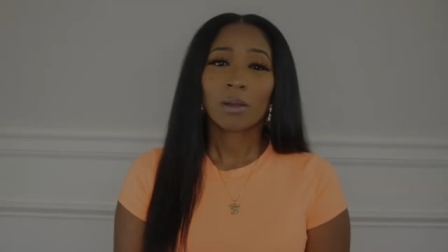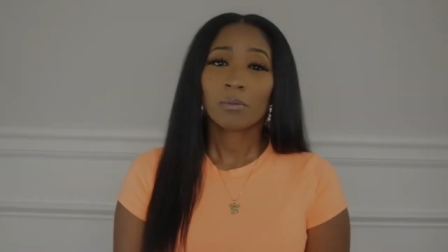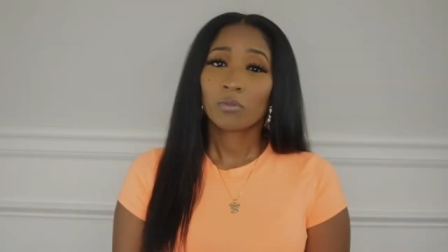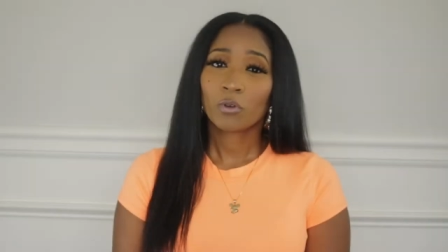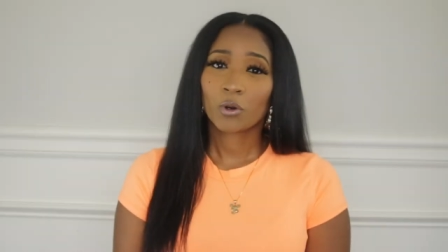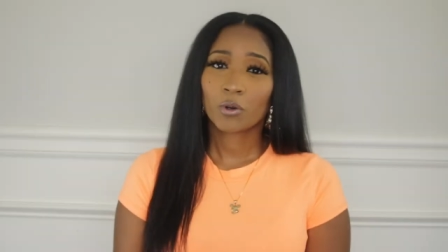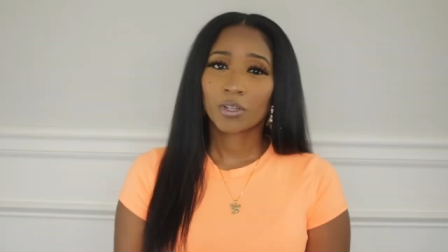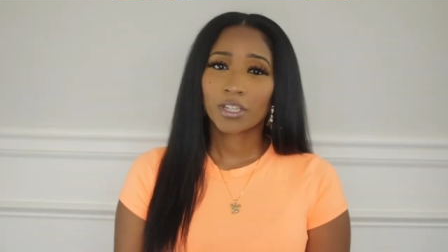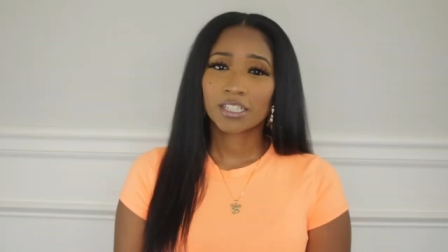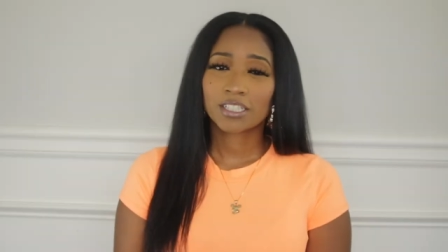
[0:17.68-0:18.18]
Right
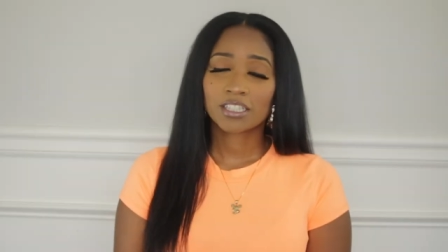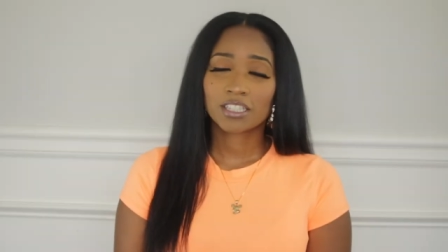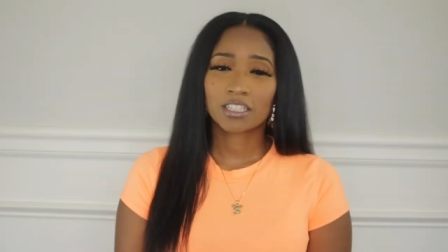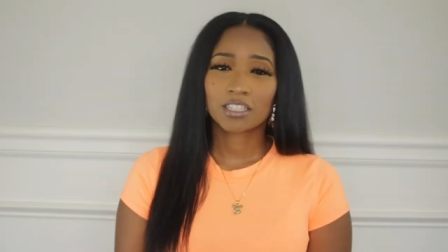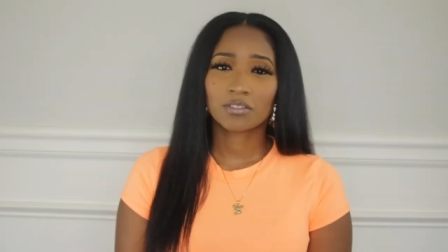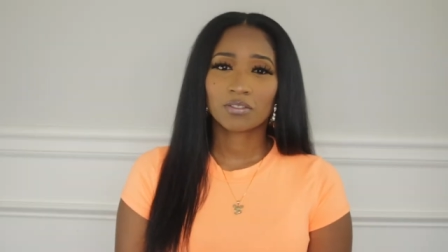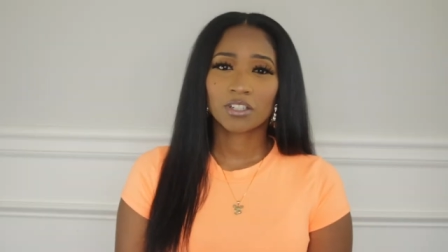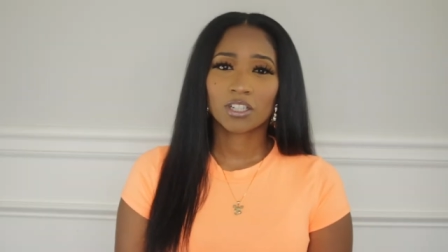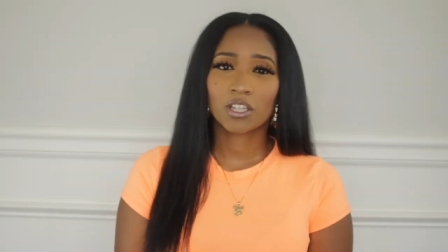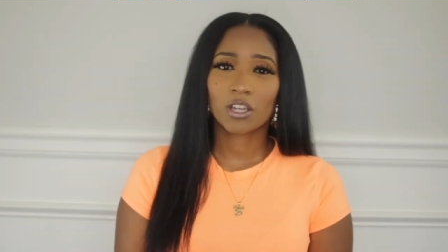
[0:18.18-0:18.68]
before we get into
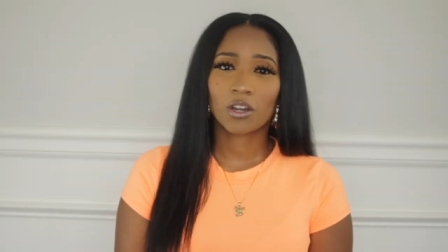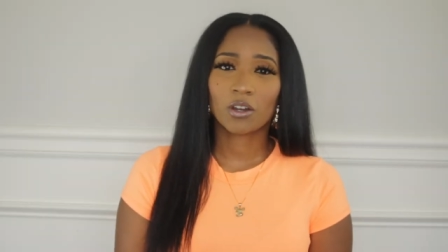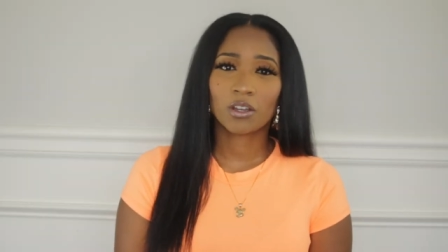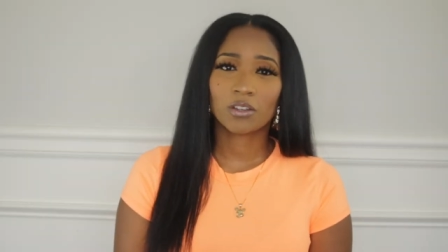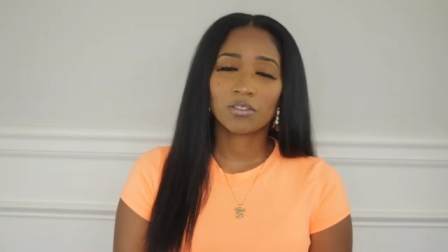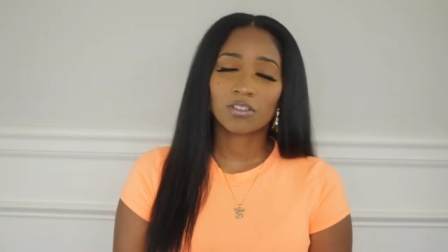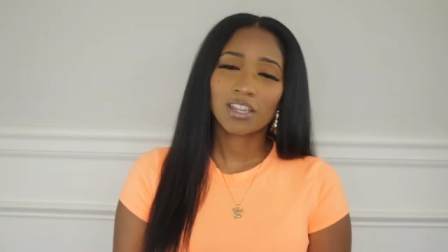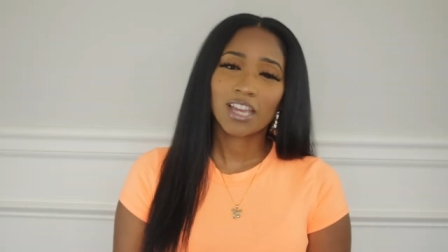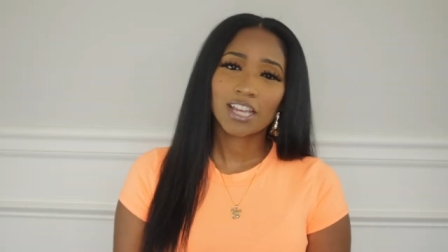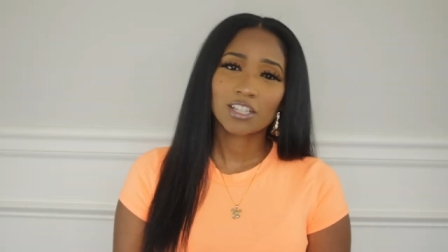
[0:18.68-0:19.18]
this video,
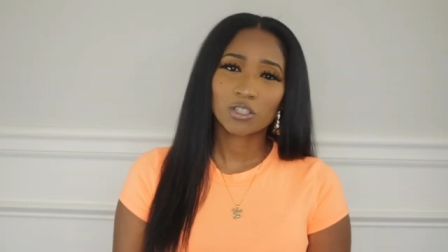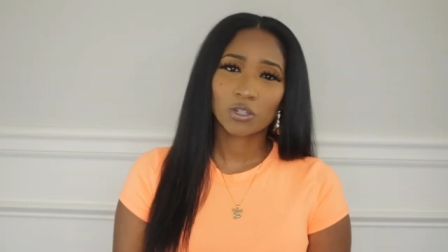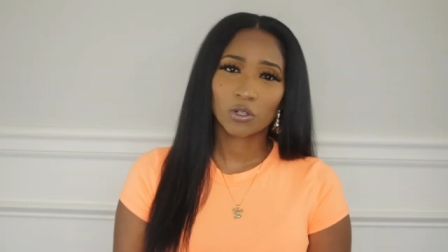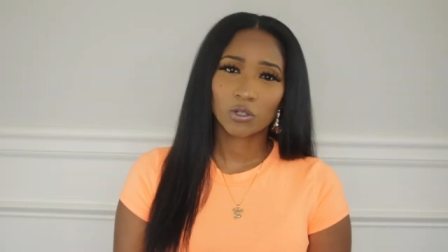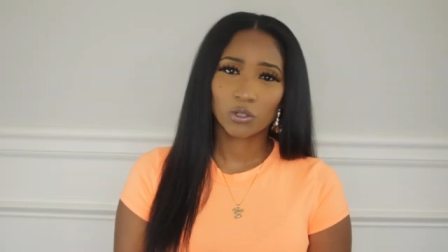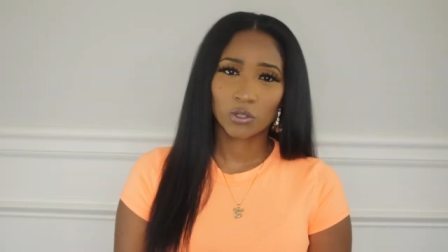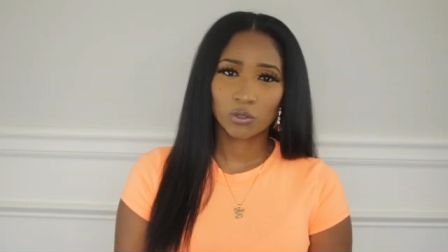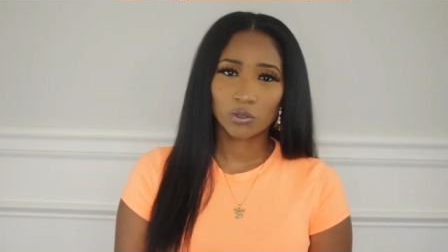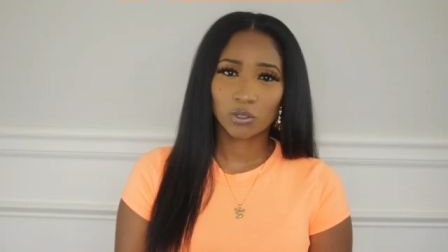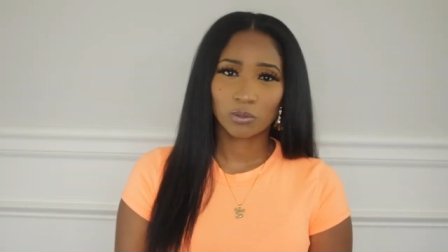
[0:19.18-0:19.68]
if you guys
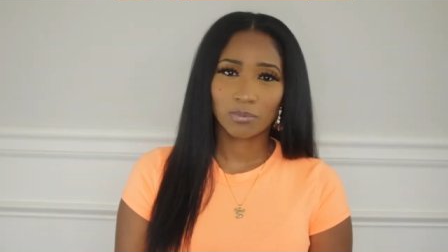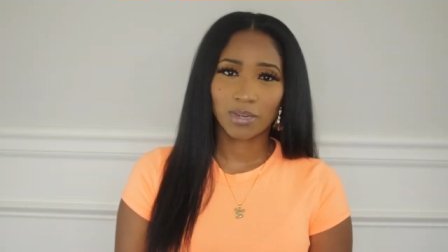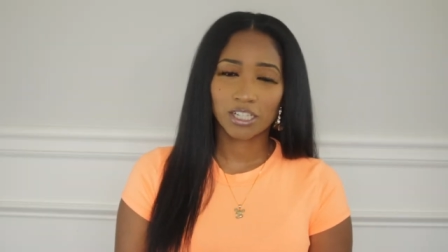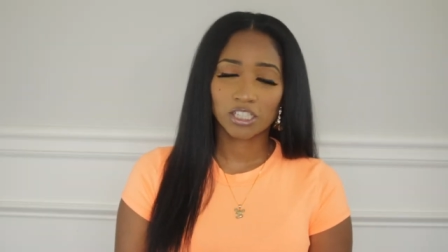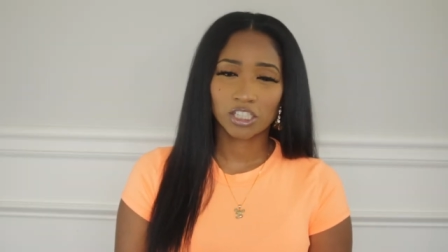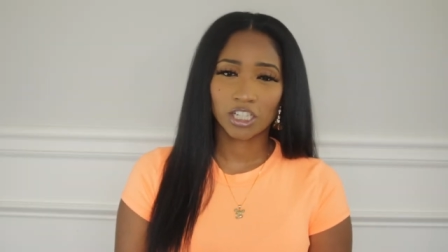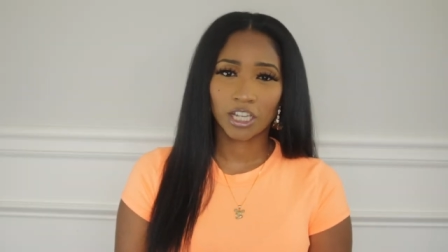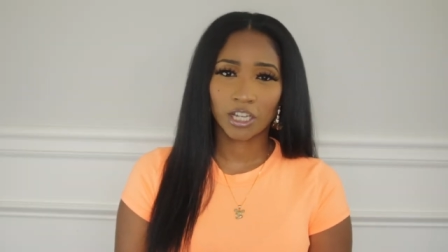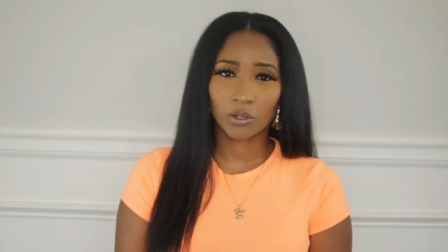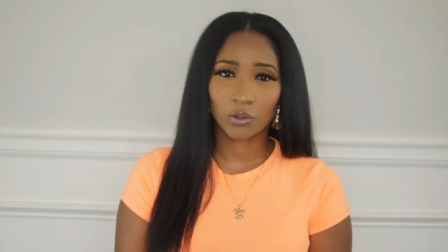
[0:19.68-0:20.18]
are new to my
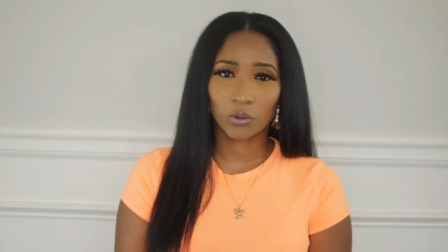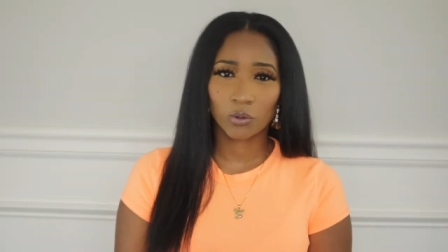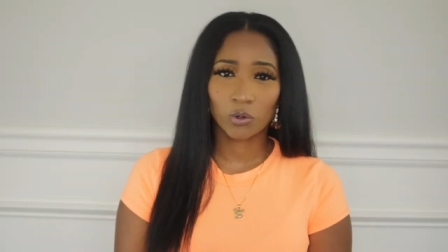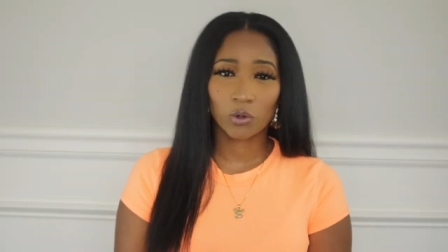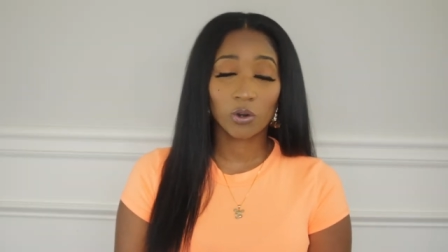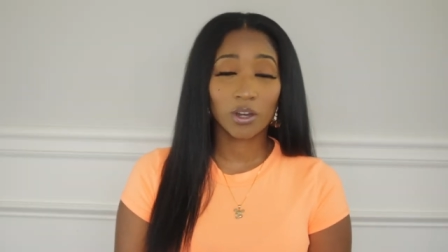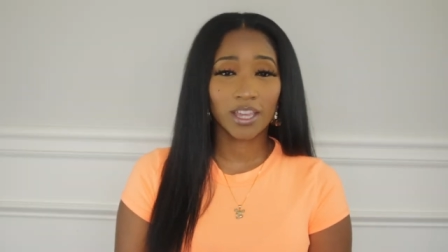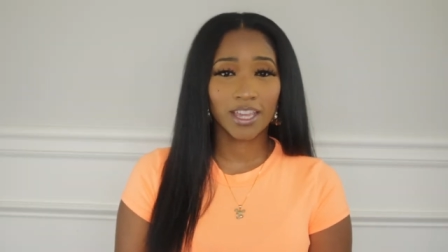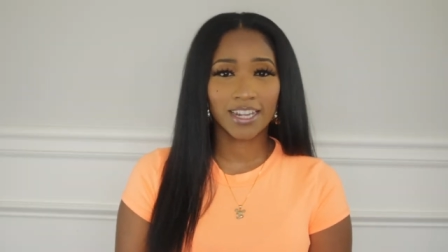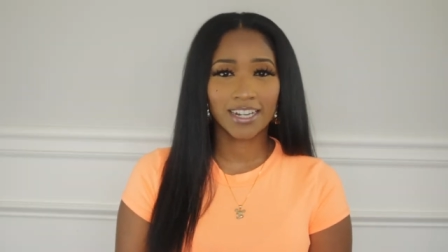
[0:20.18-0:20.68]
channel,
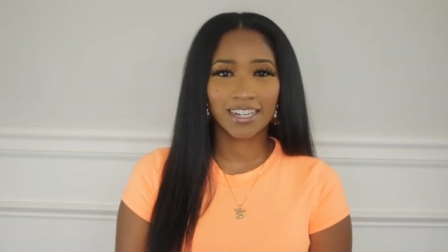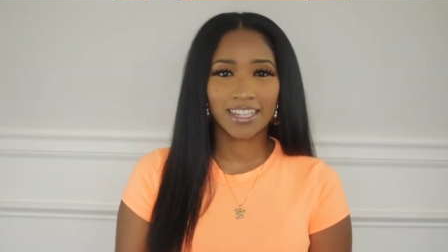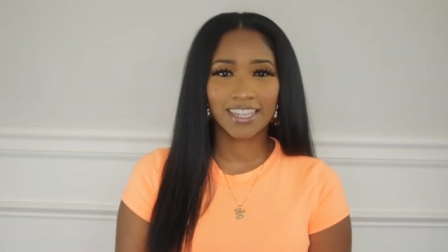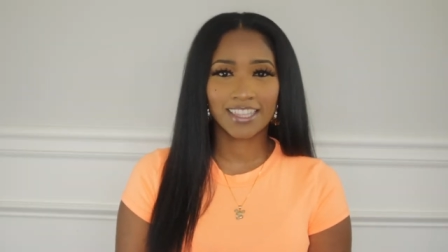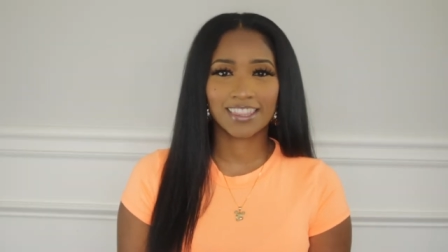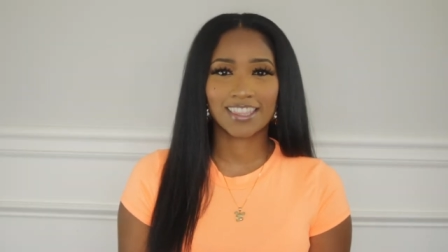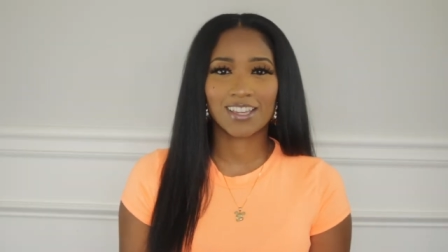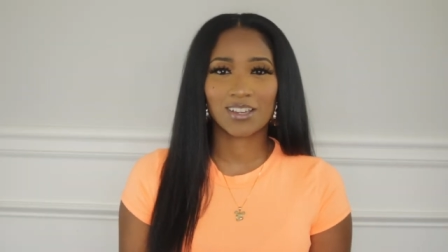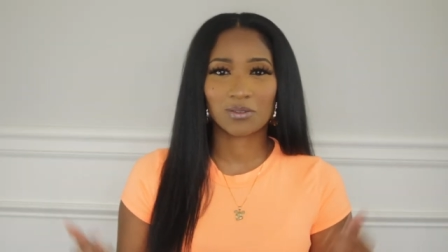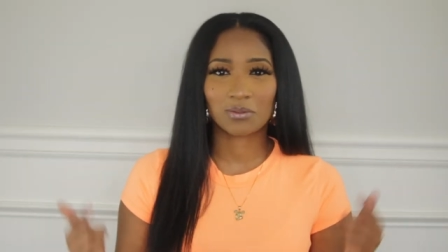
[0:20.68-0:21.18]
go ahead and
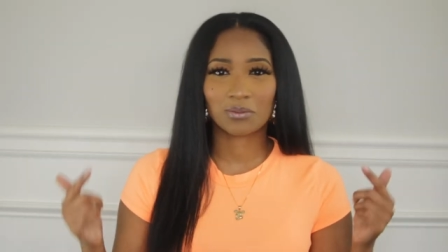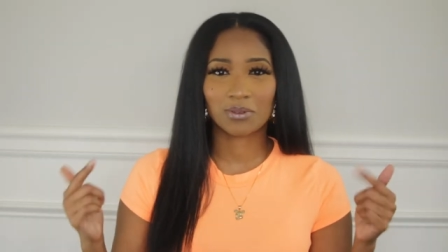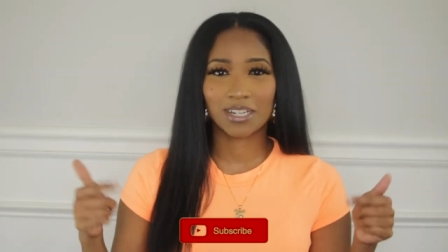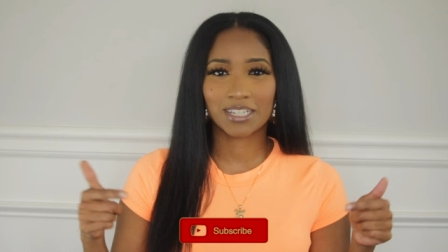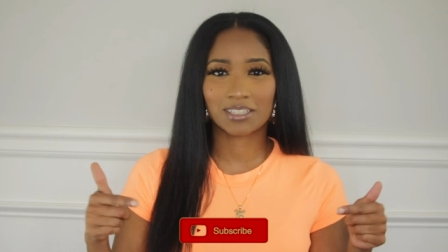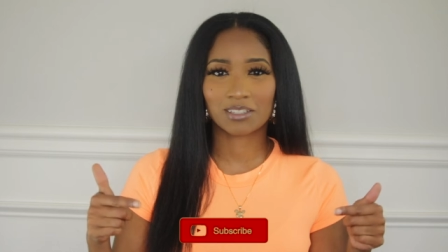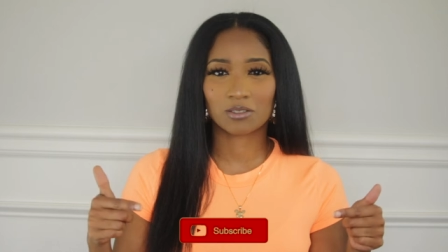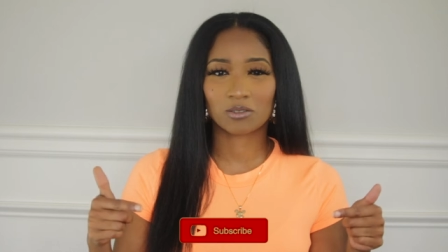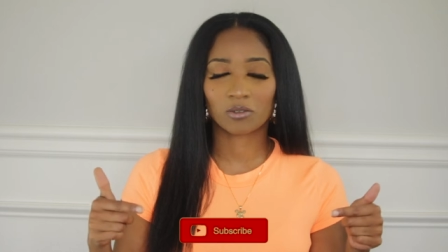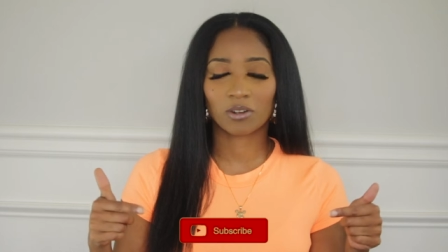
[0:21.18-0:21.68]
hit that
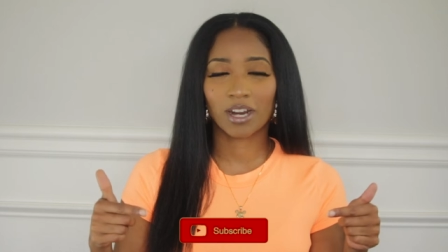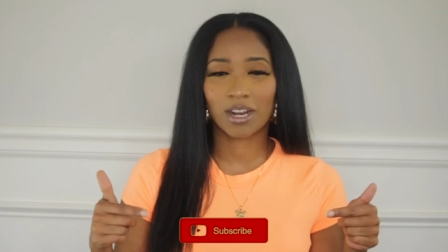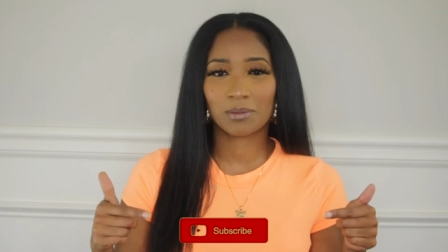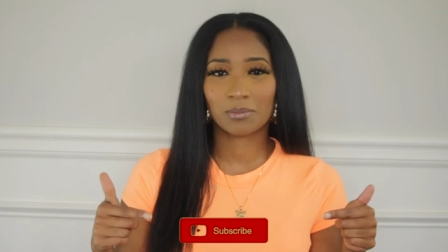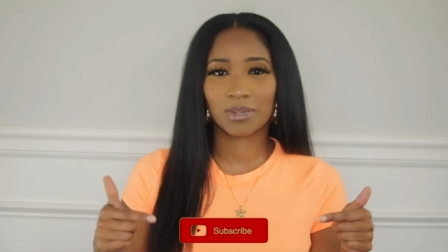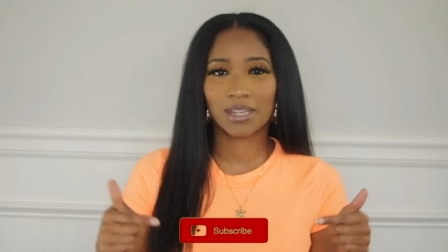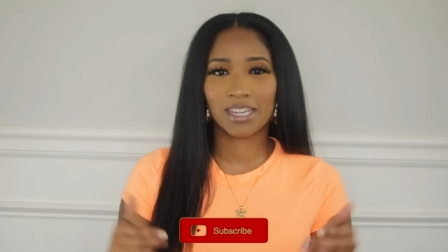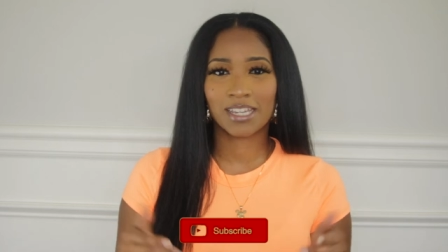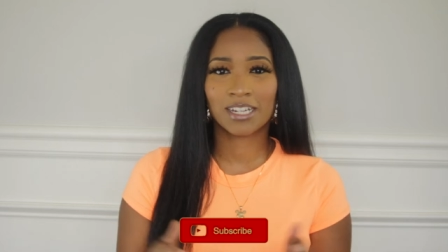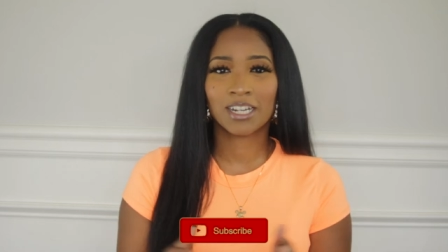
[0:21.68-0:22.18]
red
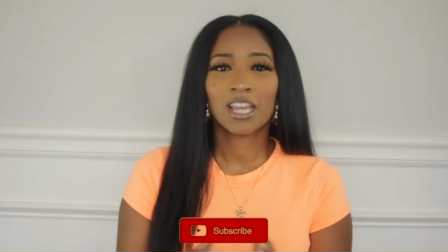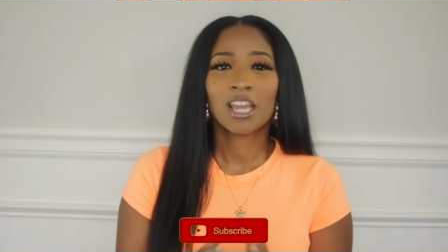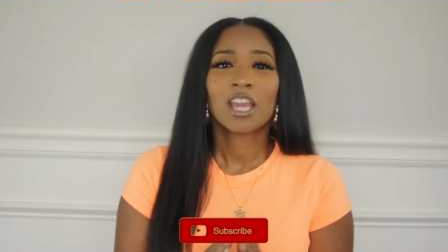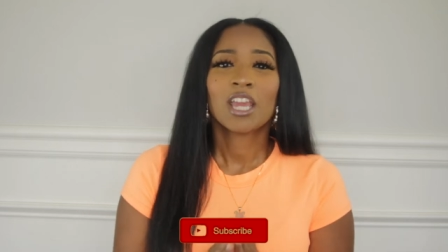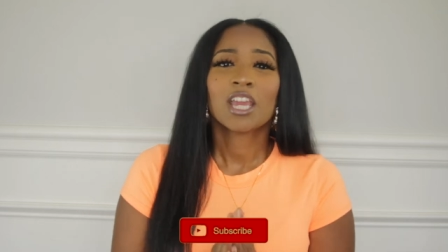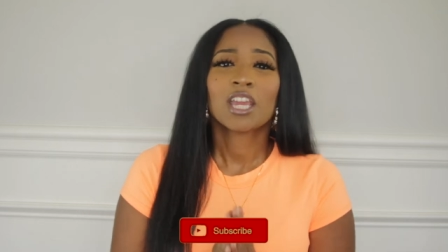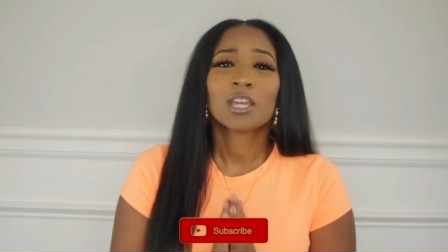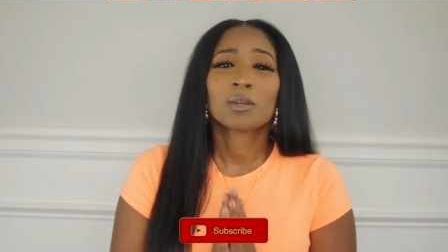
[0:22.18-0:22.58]
subscribe button,